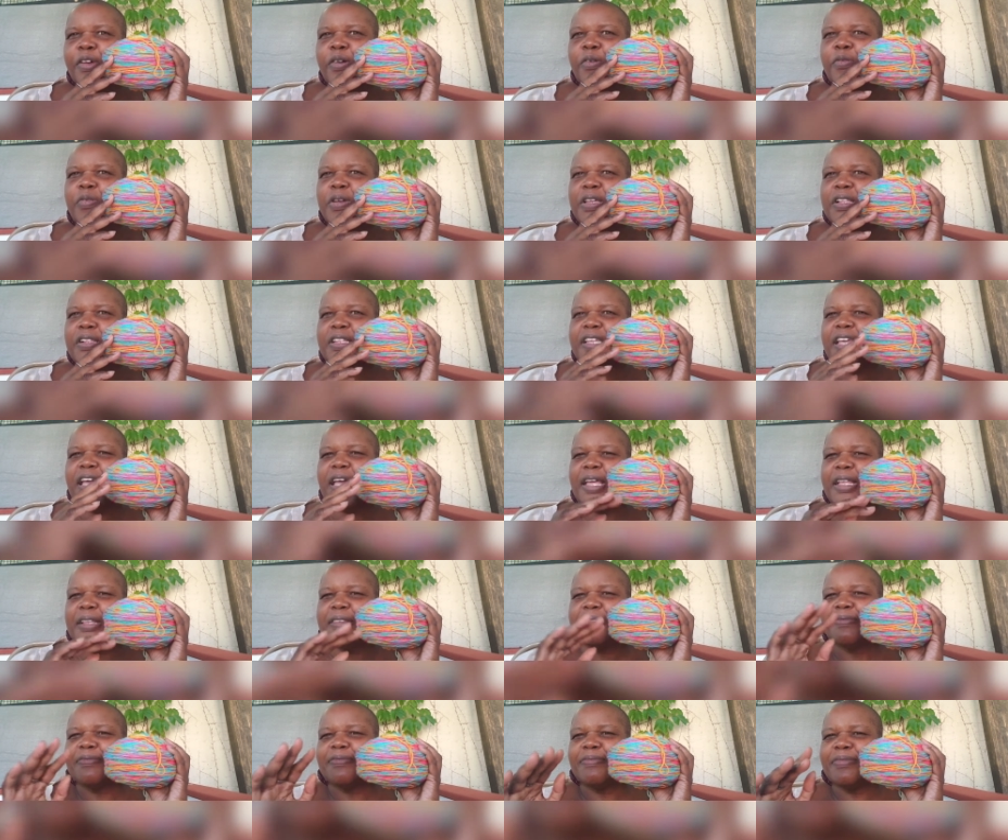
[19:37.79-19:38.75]
We'll
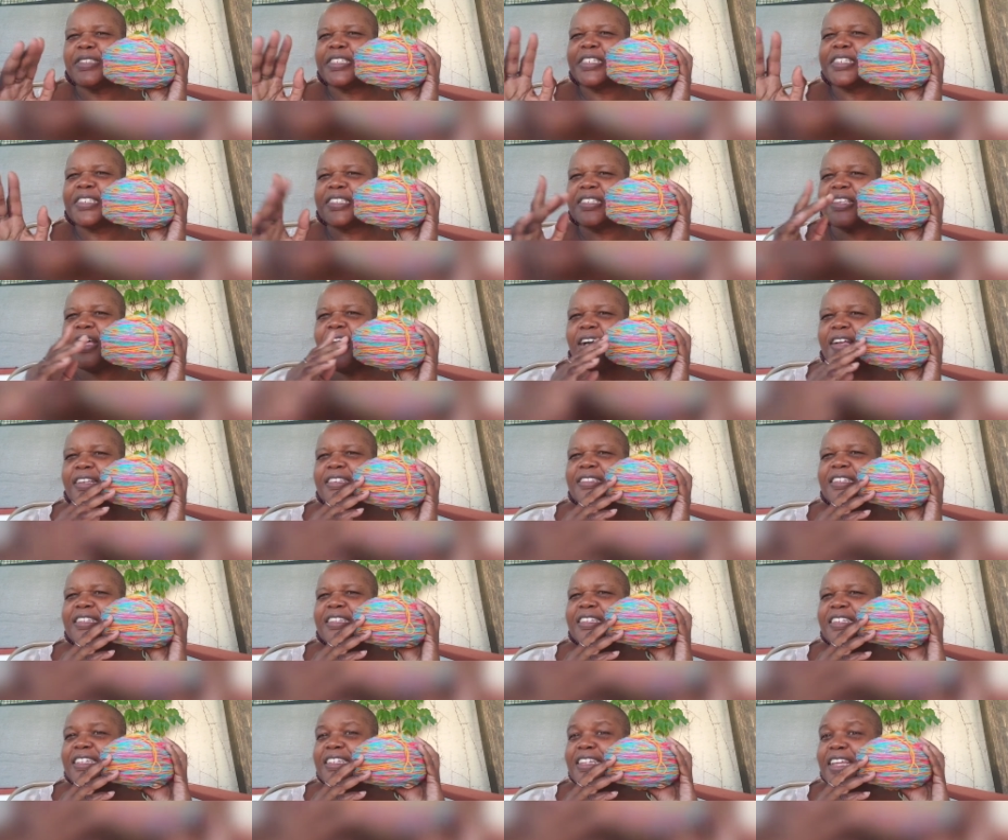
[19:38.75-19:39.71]
get to socks
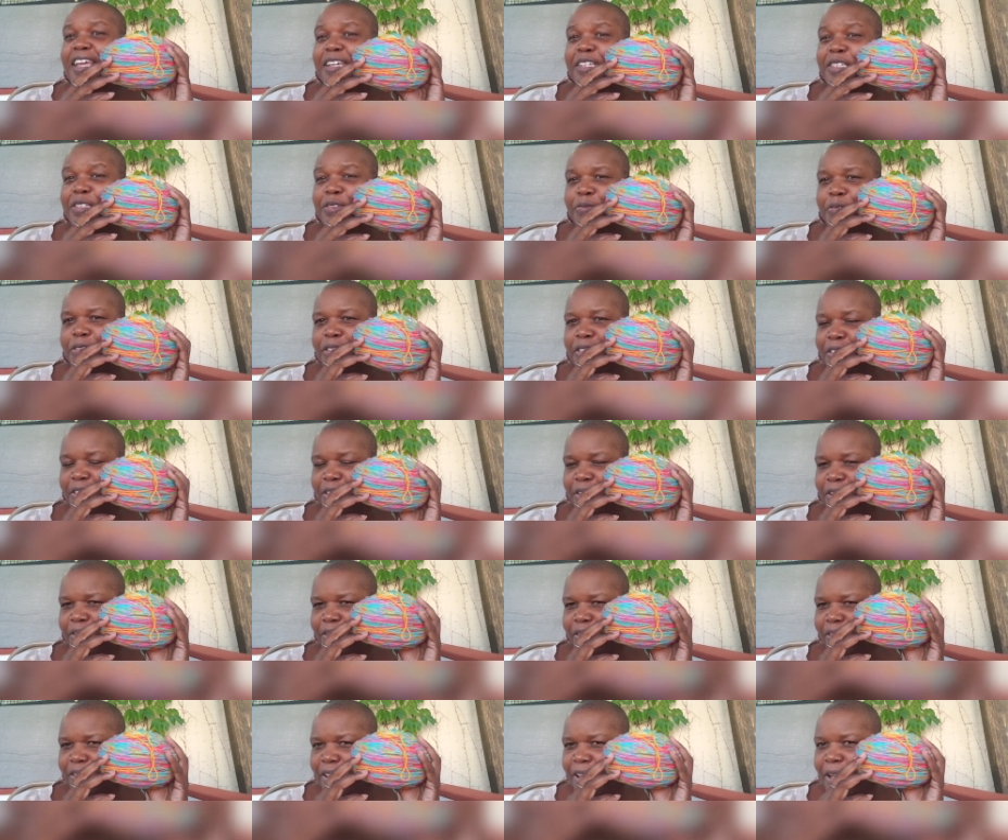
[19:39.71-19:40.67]
in the next
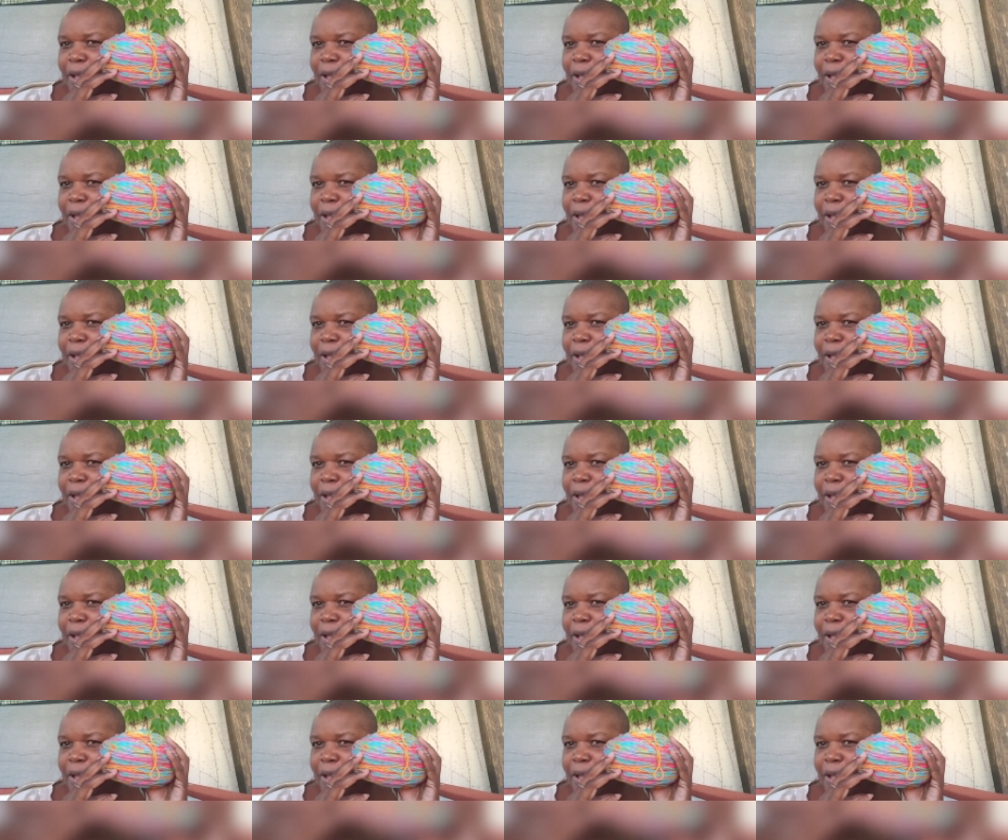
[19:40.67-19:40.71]
video.